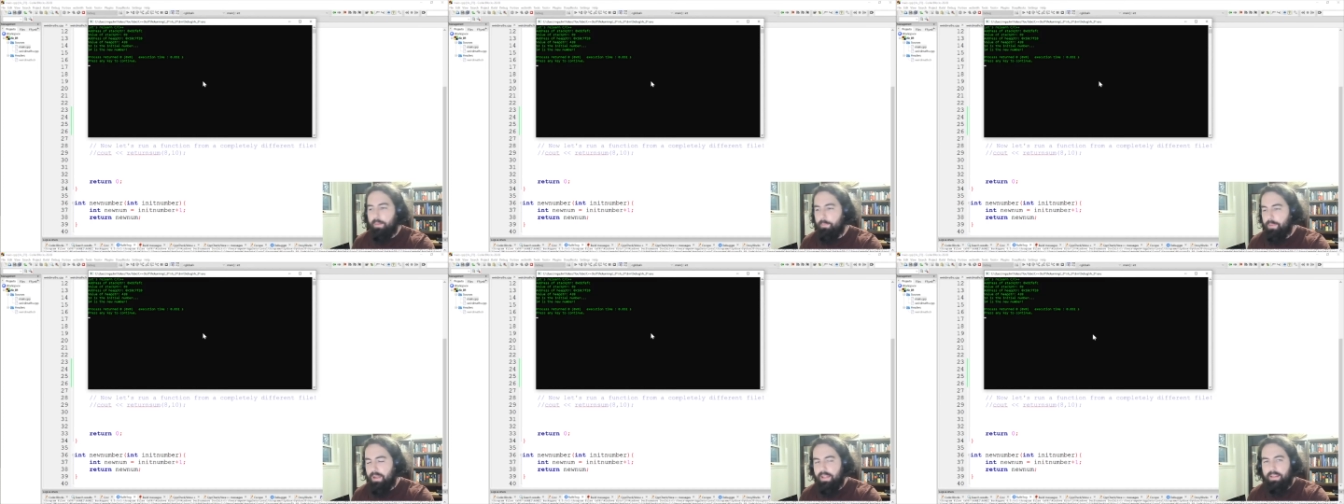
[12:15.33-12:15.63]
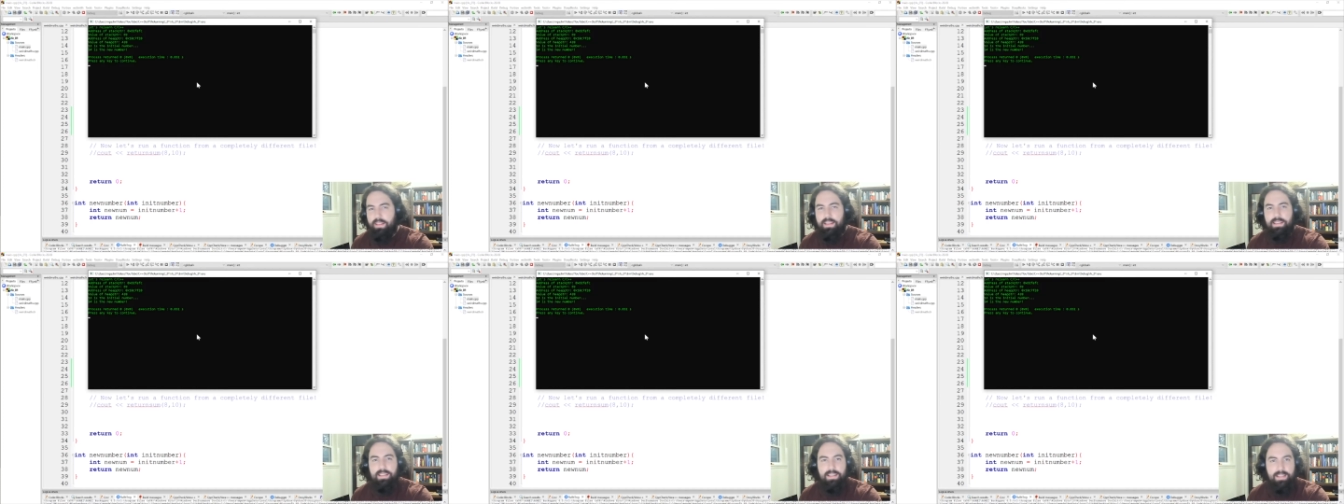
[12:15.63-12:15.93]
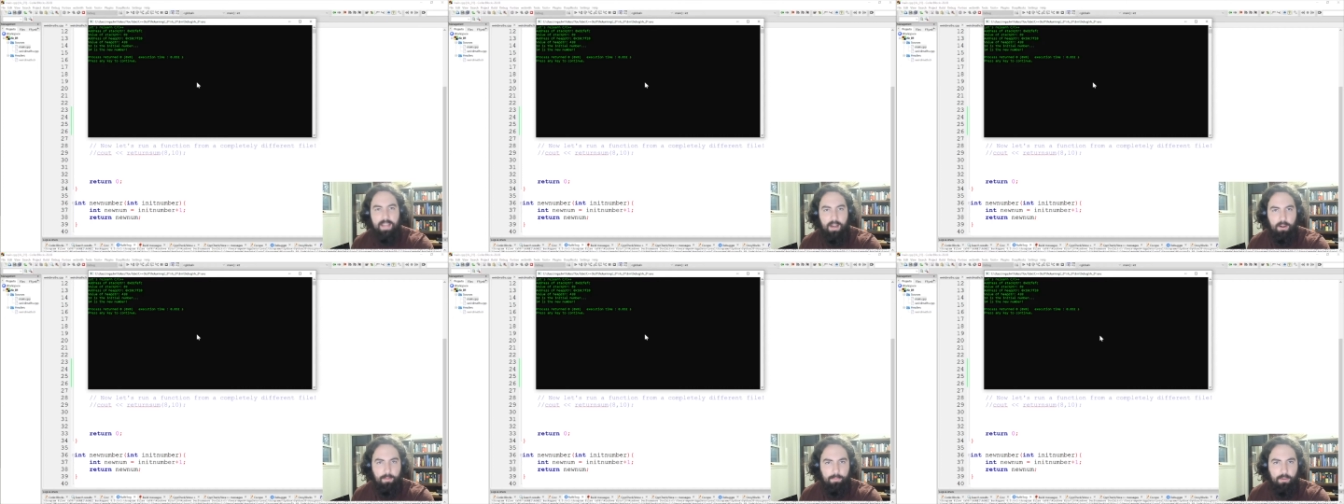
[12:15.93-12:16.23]
but this is
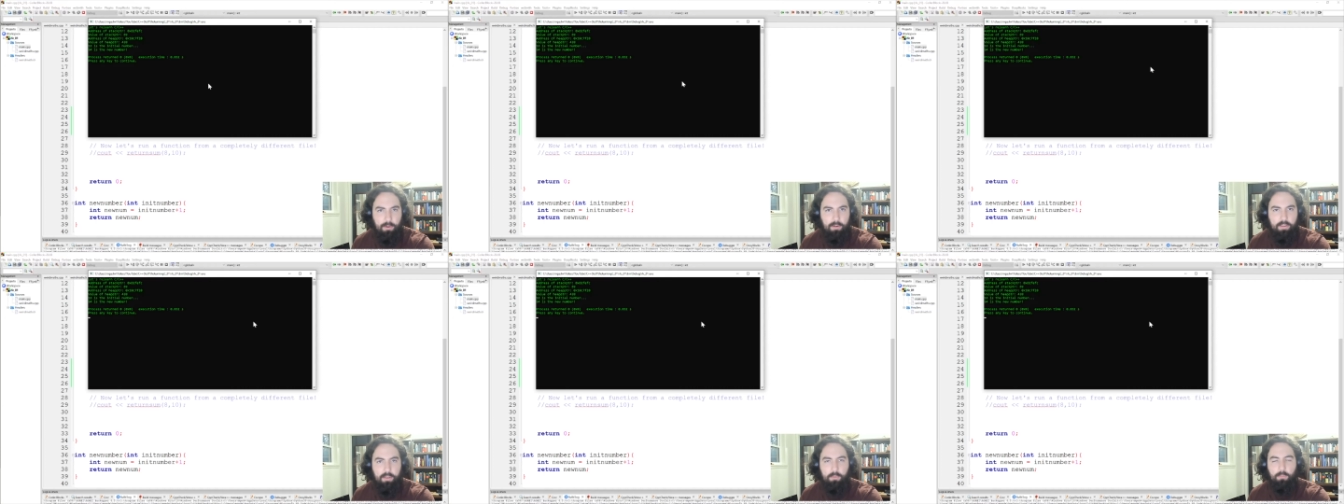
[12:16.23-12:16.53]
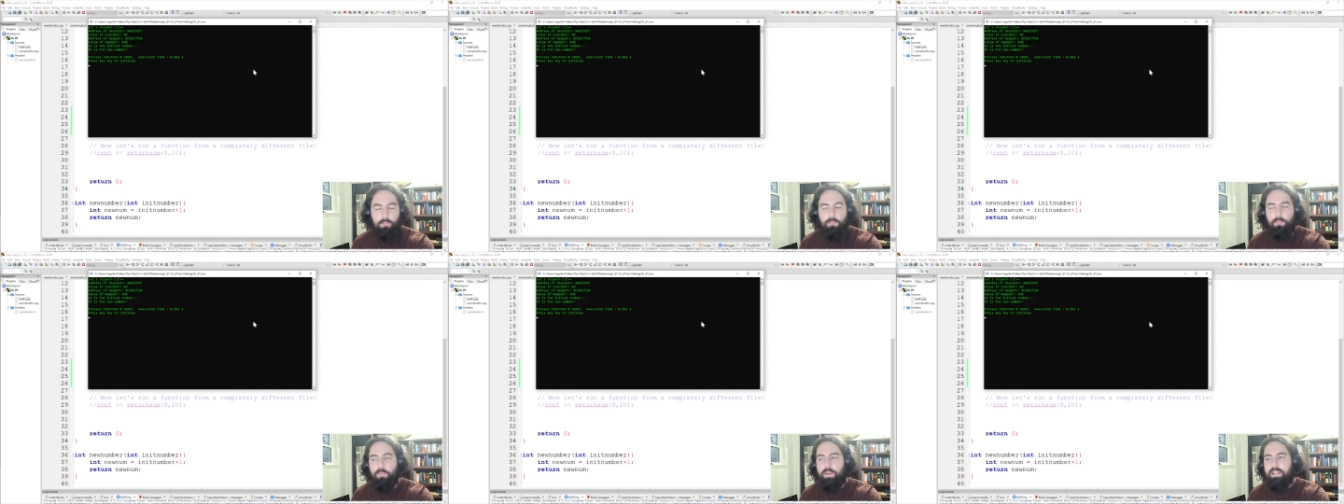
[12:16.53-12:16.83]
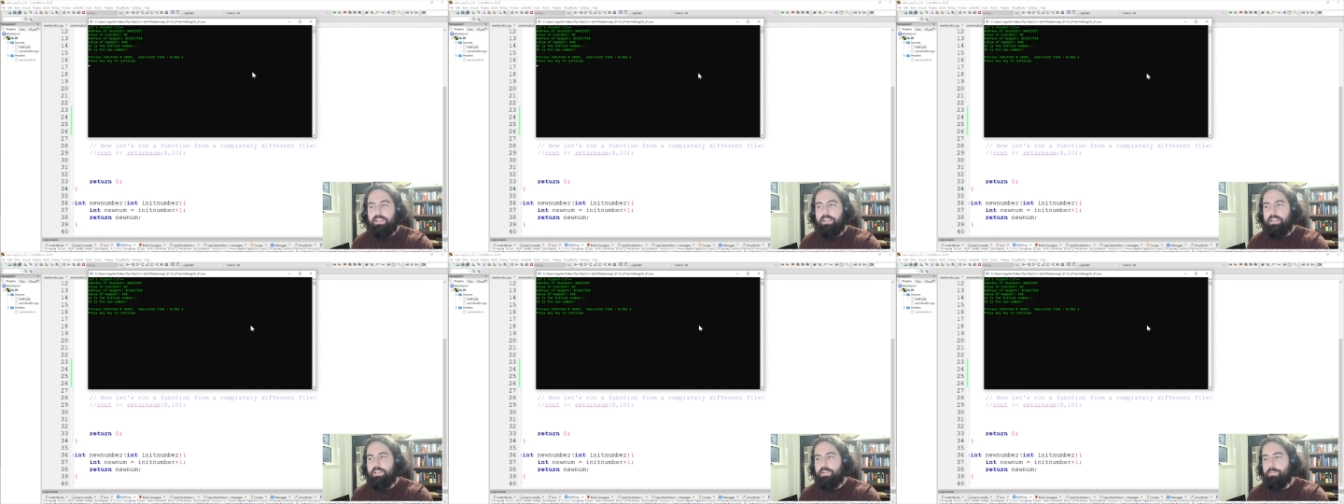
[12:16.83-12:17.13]
how I'm going to
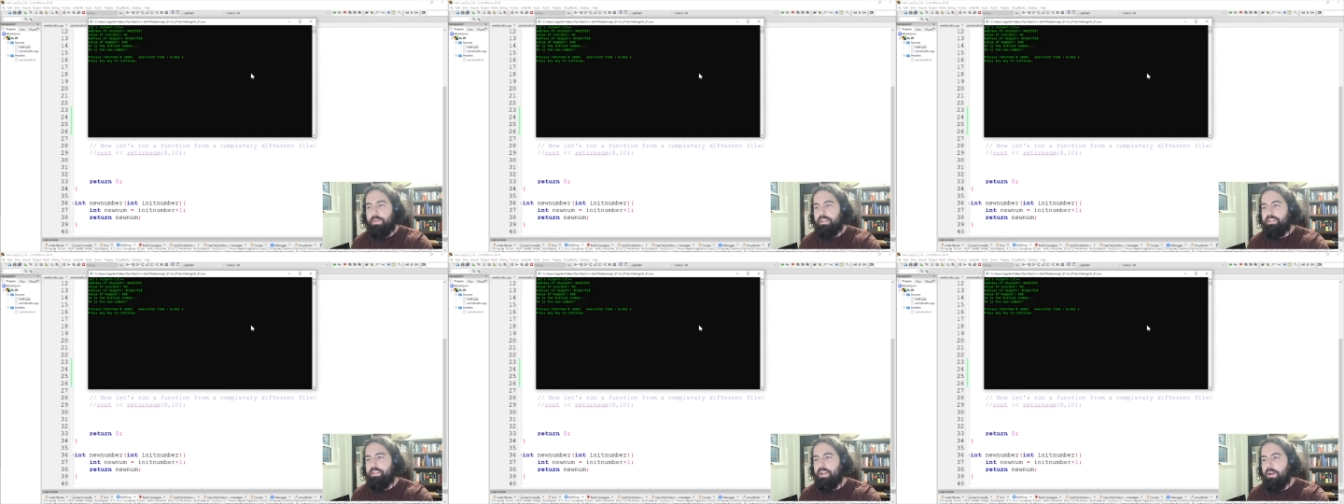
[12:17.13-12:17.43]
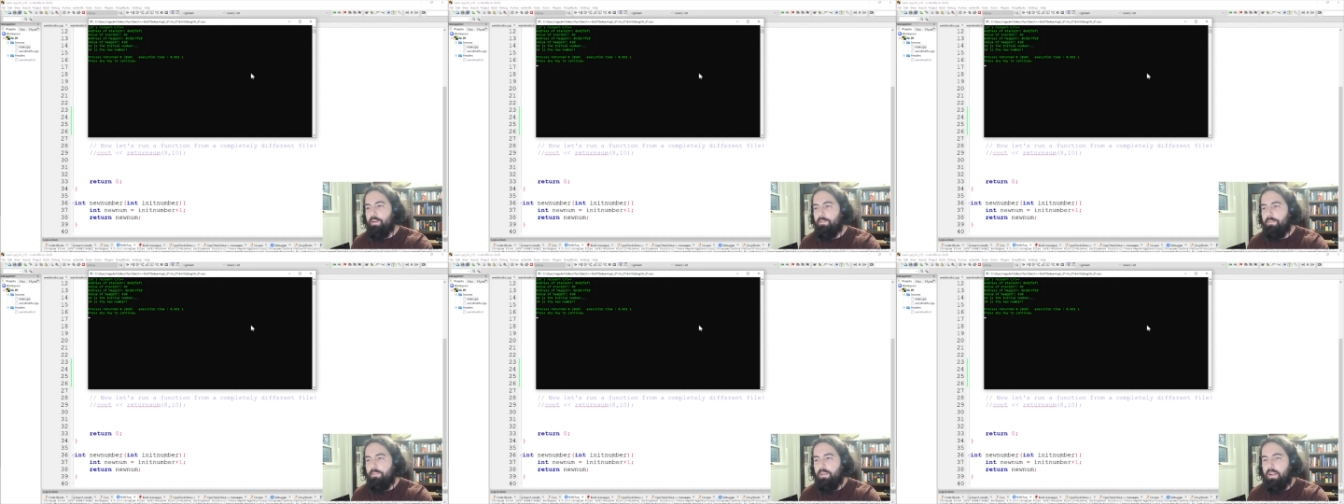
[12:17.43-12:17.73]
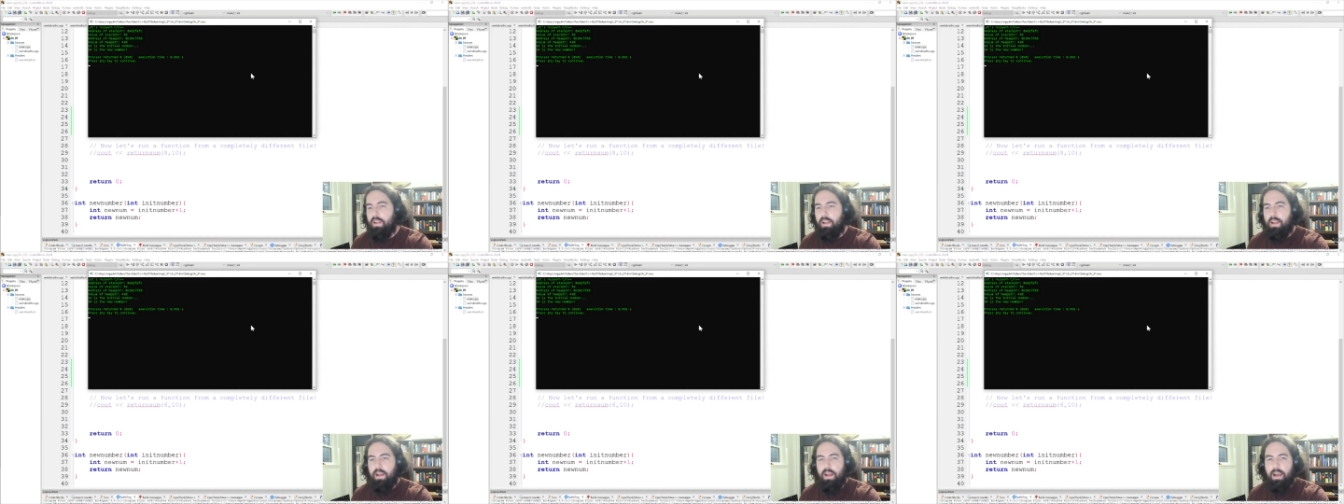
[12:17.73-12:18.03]
reteach myself
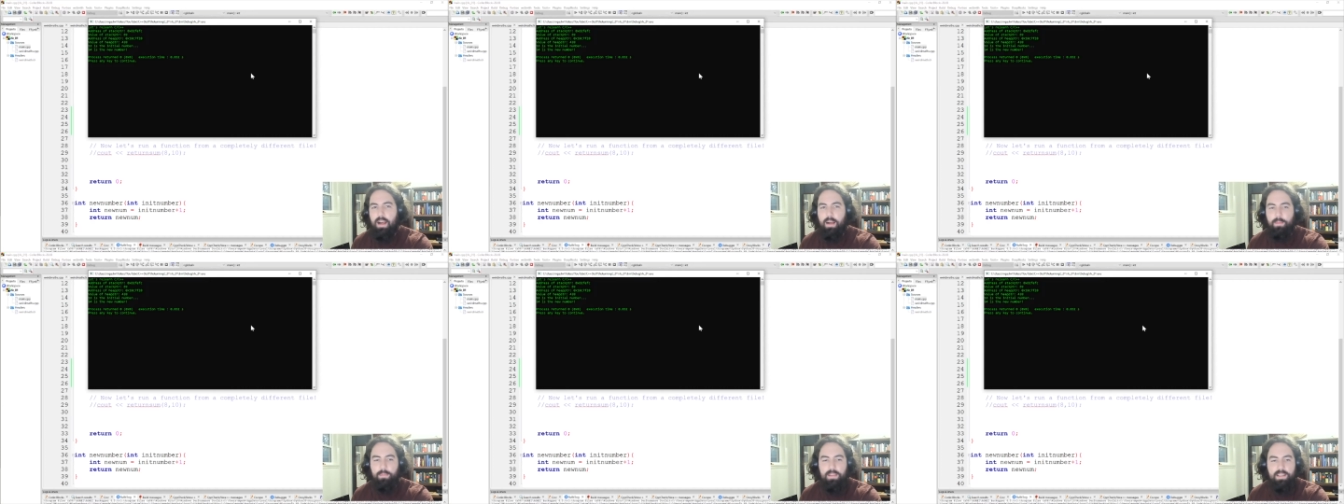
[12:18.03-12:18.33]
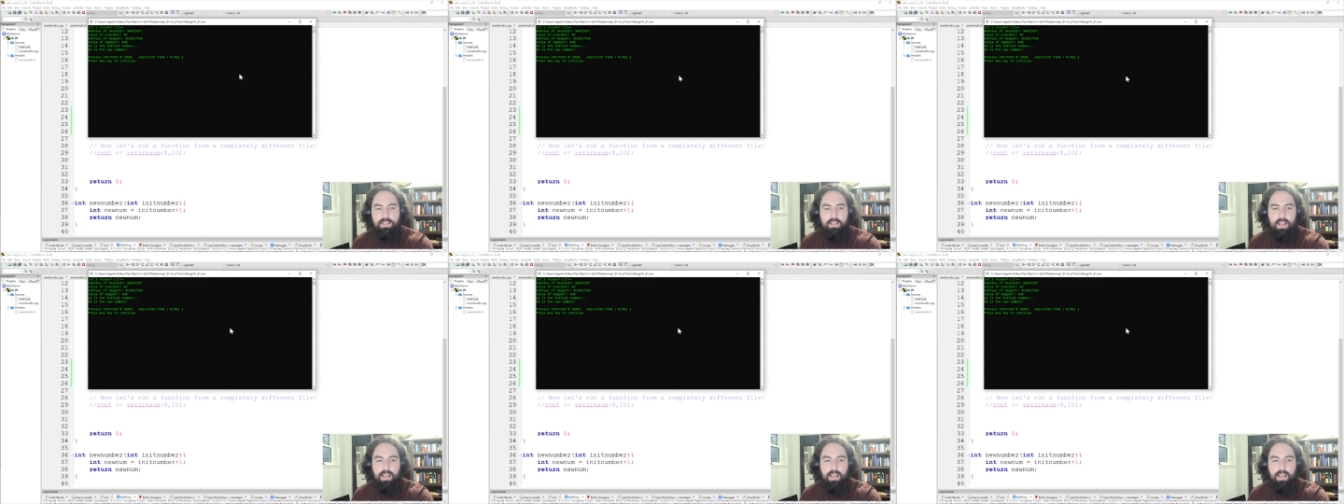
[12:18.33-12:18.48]
this